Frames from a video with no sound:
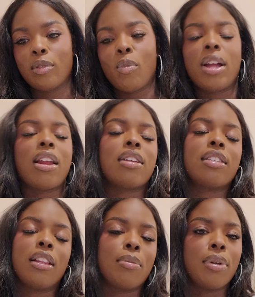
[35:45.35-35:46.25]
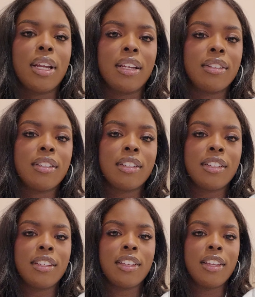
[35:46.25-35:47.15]
why not celebrate
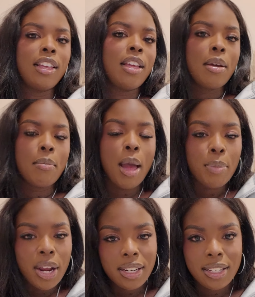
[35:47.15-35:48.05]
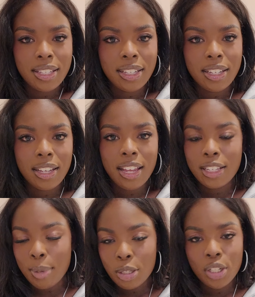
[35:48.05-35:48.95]
my pregnancy,
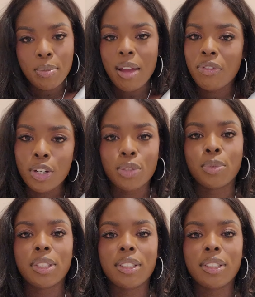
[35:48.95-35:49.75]
especially my first one?